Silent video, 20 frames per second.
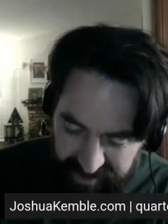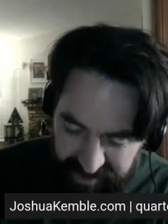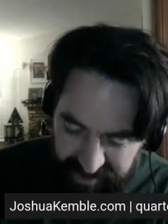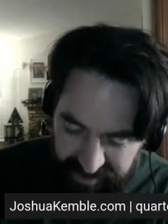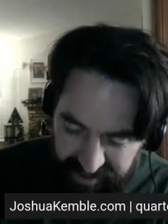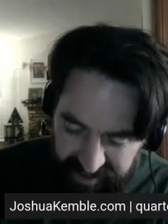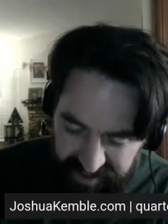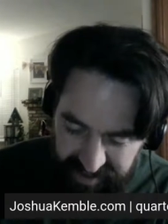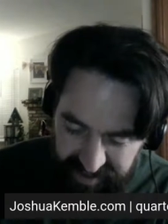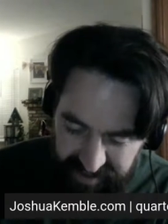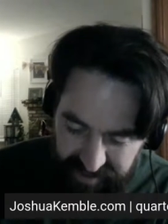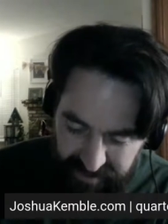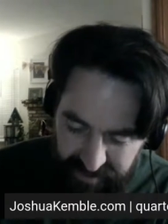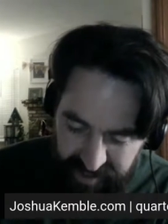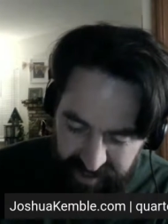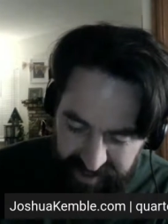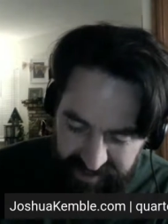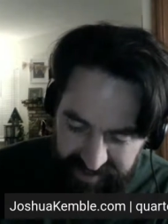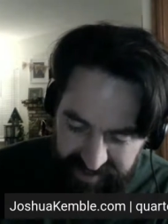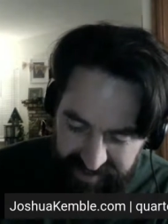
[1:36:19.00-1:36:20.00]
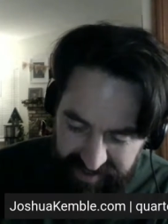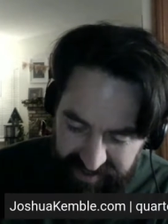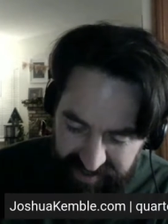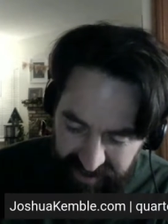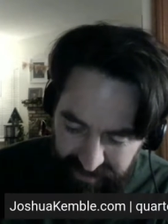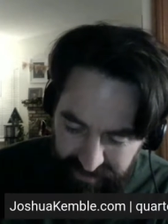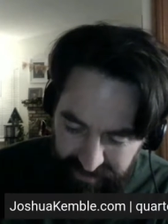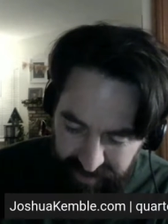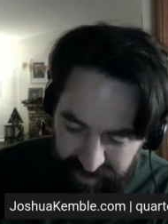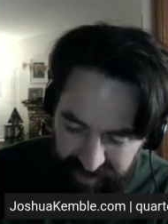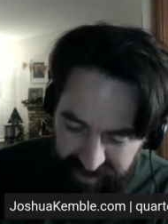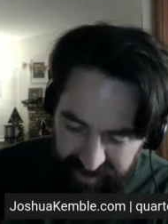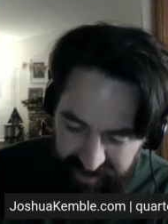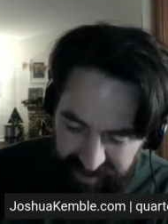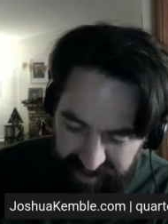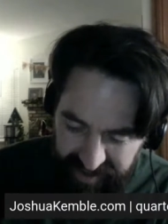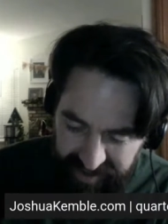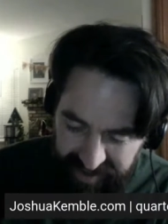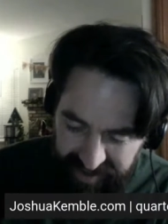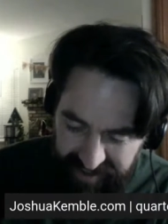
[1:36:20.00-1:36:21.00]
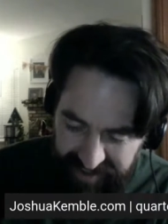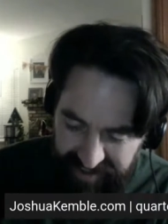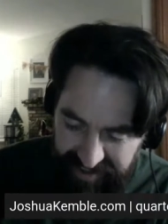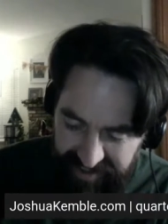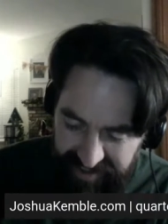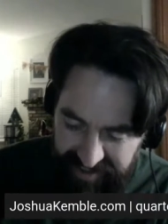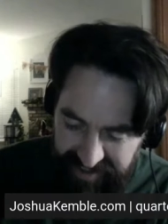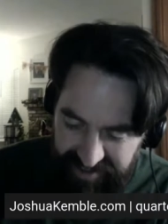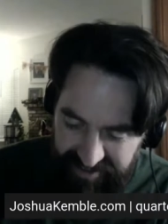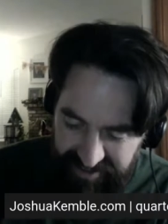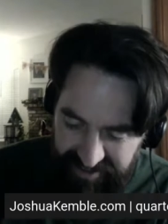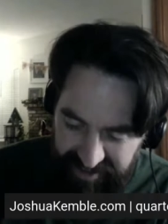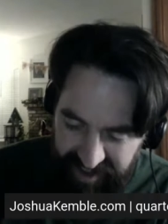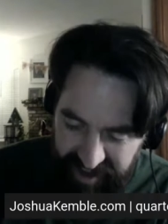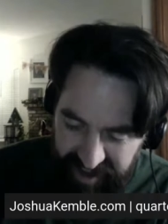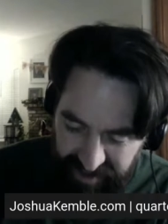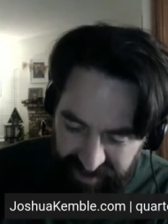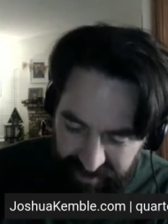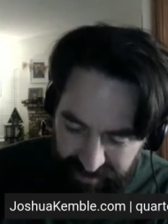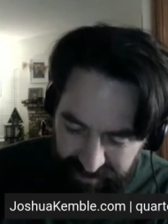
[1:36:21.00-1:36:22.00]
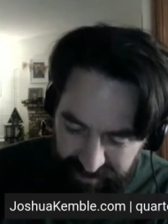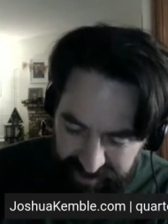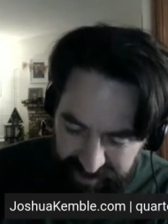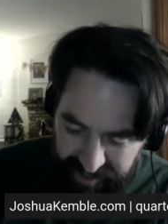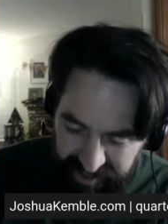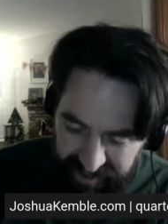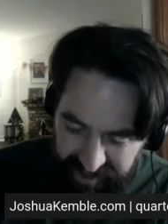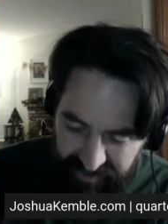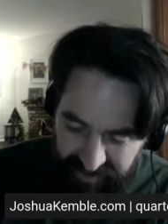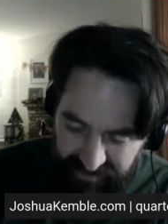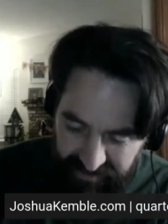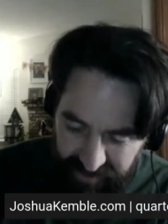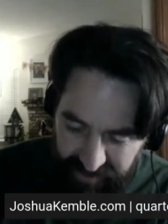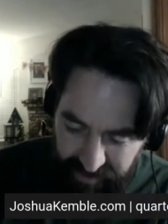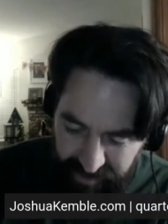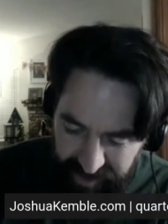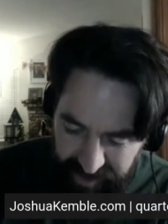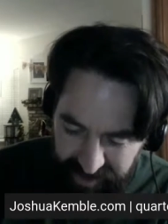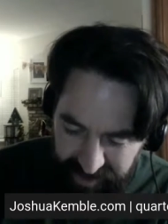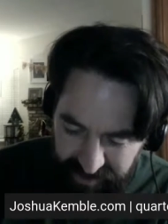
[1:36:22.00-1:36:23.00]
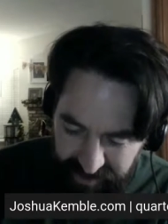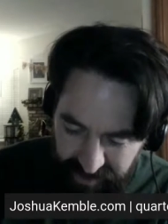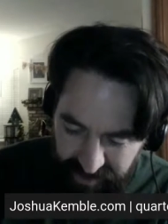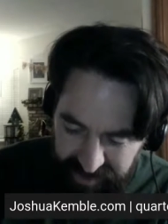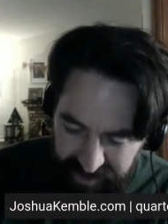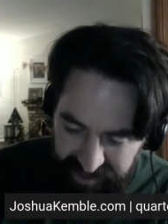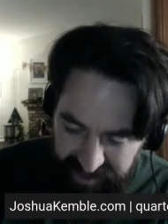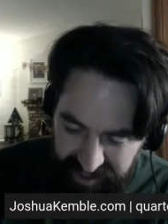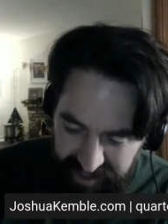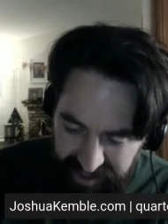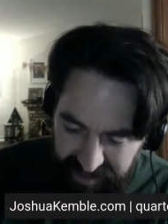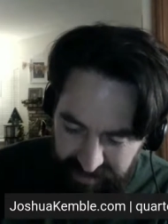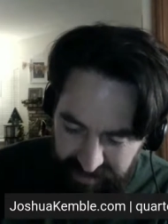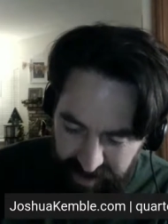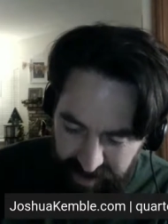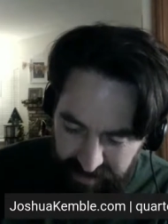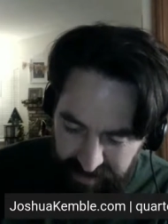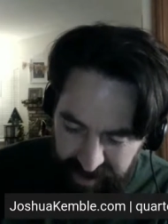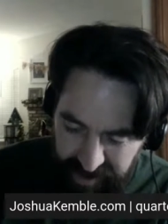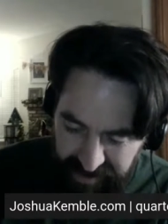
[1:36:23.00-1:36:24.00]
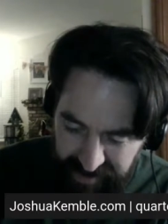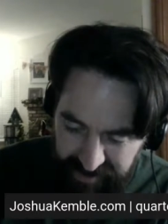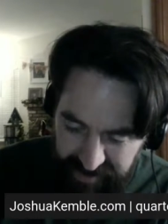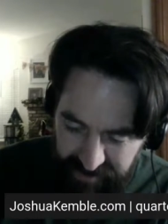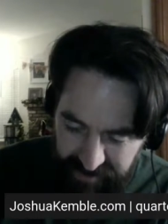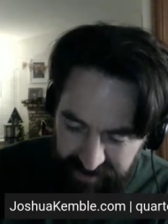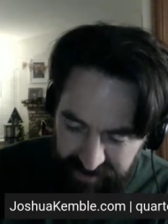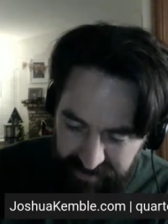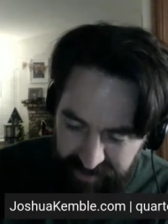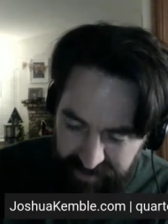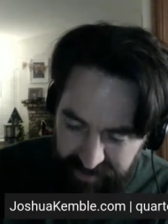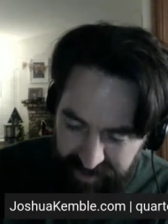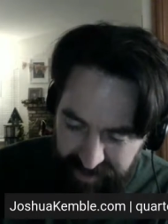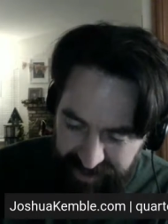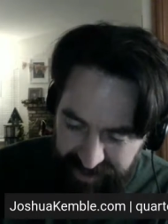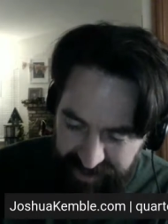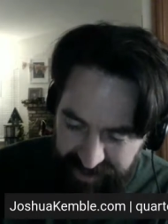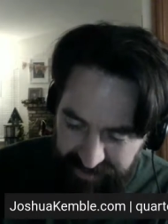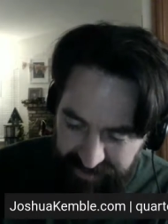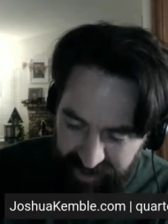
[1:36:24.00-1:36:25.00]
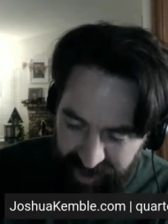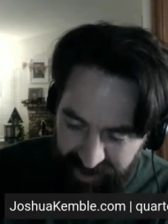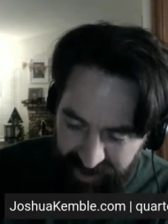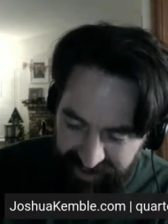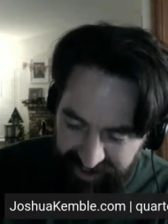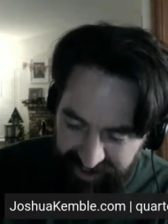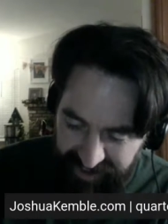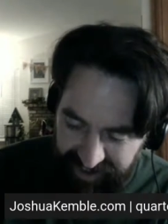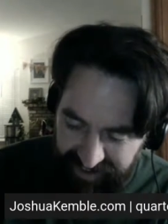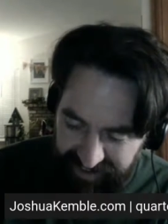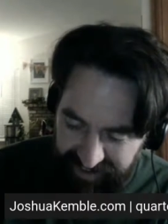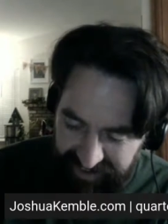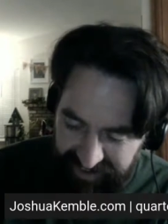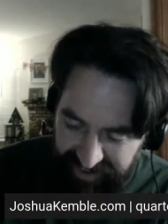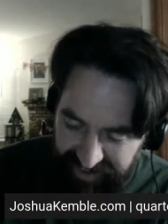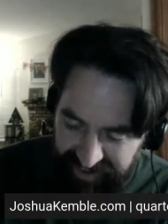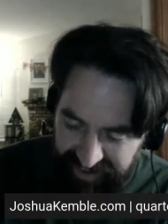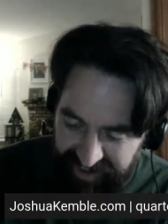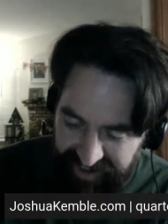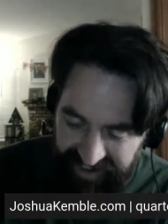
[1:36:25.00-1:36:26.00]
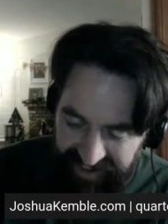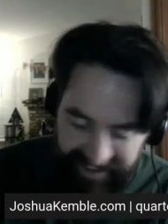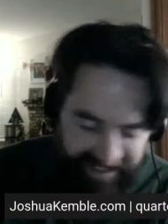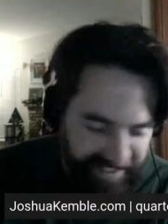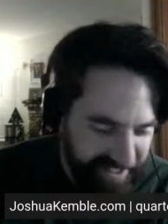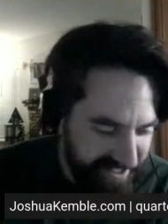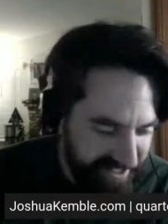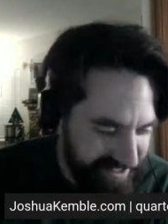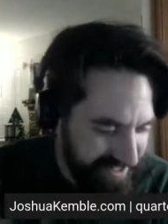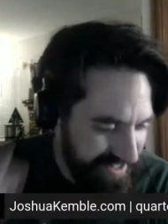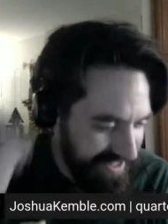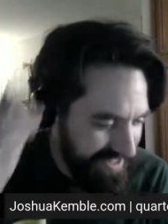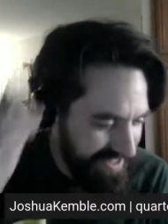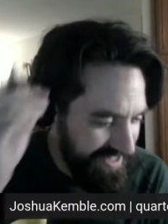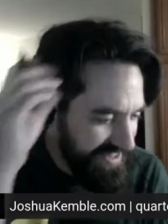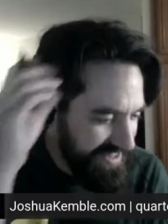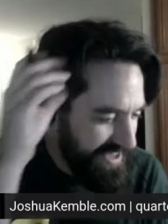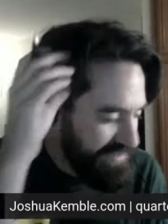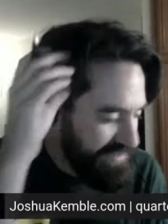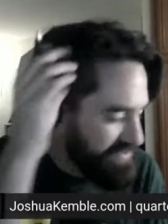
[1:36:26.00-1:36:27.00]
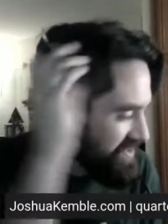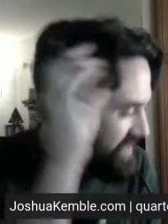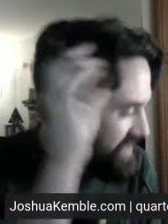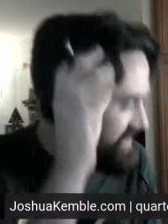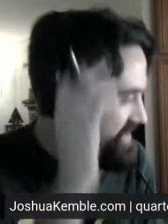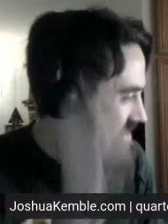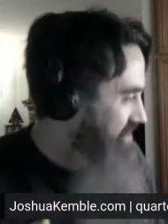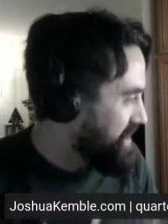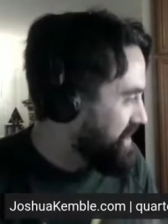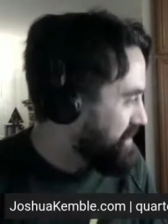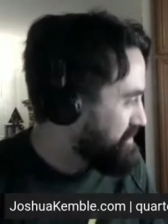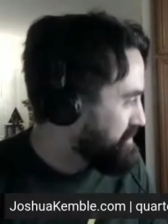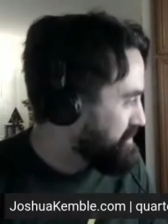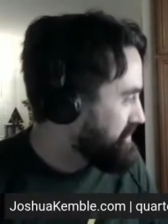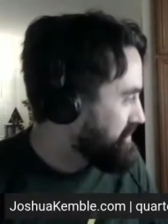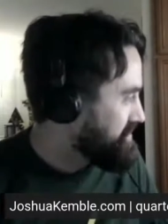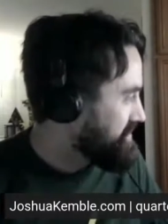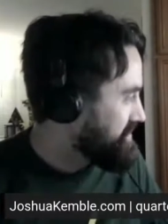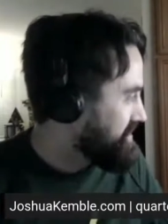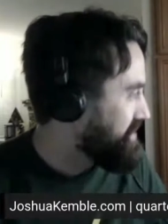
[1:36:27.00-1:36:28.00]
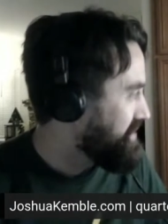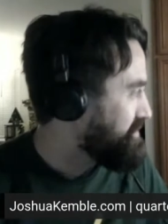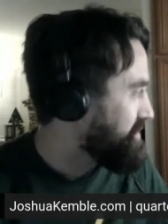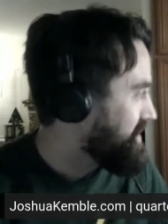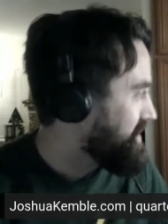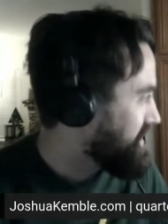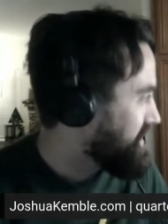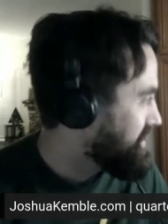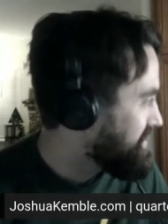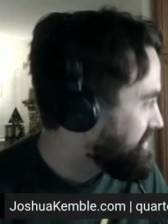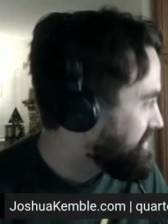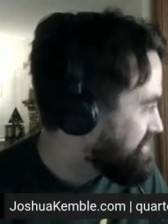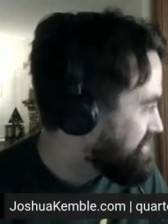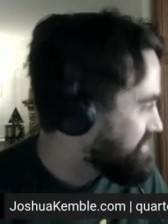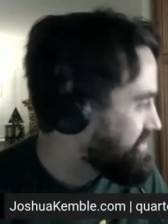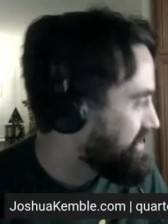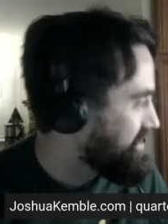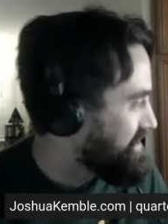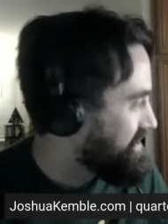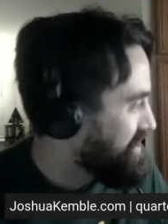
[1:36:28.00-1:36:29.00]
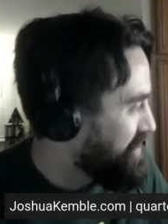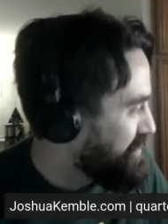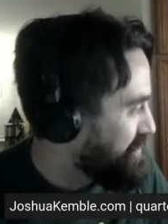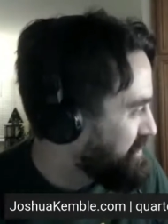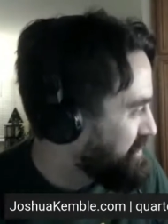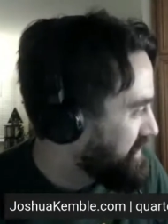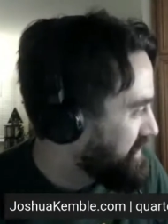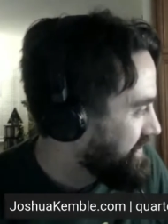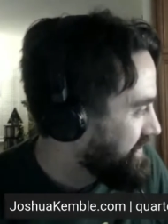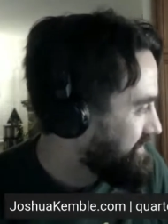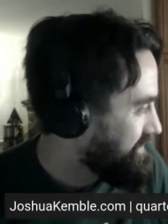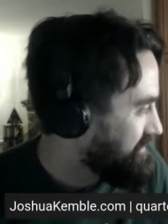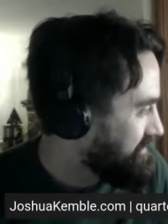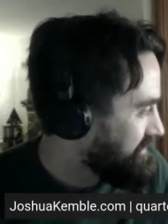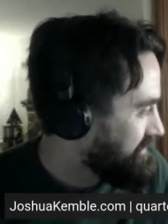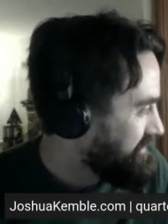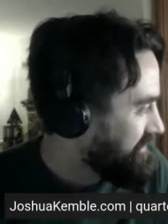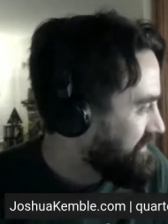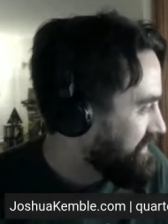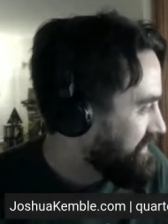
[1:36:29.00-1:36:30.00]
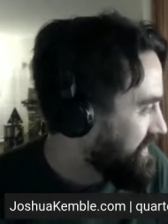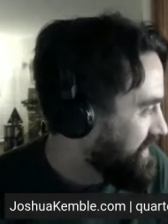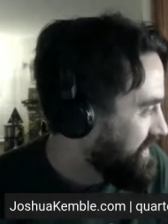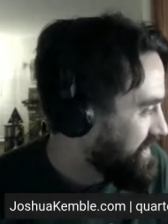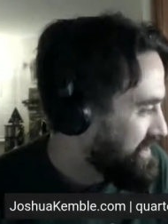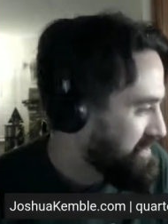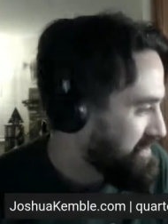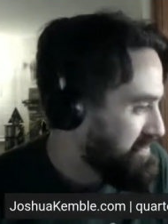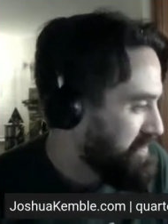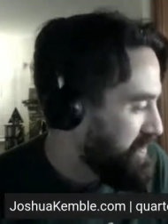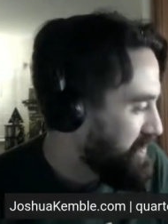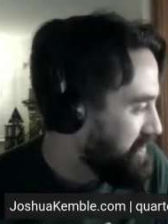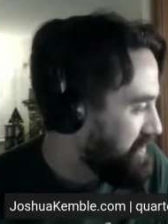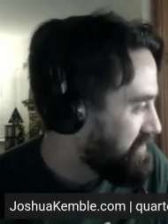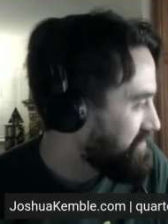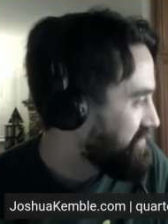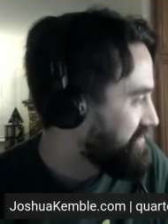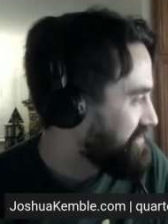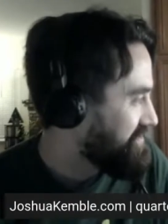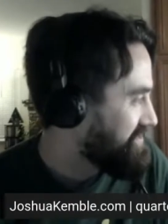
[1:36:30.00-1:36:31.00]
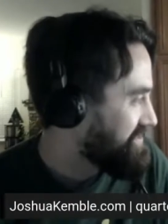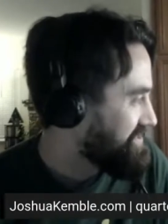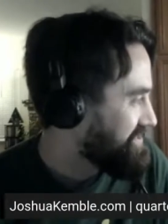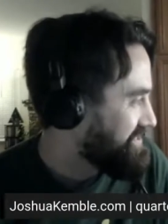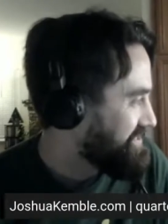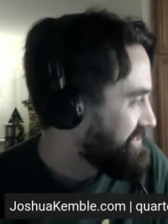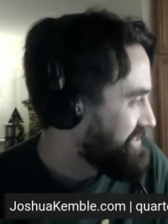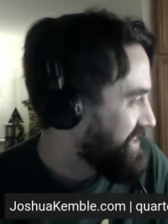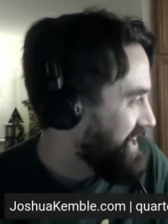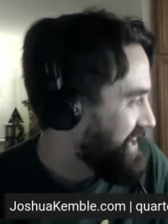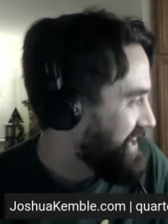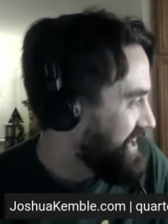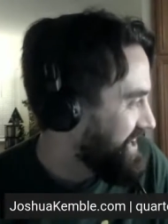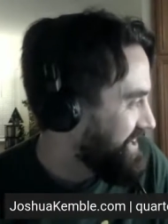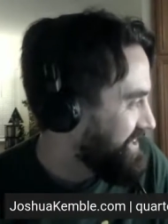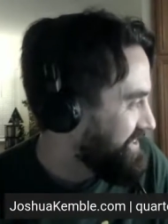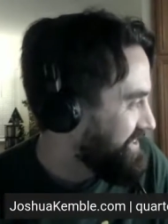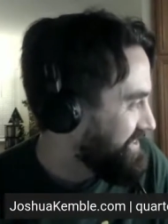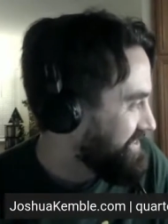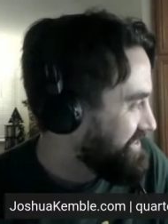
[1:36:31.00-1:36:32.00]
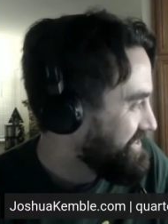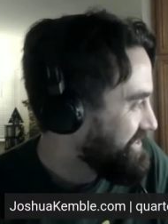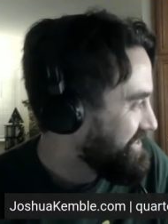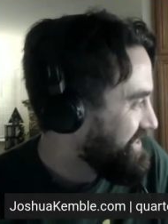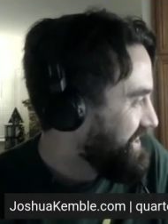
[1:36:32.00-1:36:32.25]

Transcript: to like the Smiths and stuff, but like Slayer was like definitely one of those ones I think my parents would have been pissed about, you know? Because yeah. Like that was like the type of music they were like, this is going to open the portal to hell.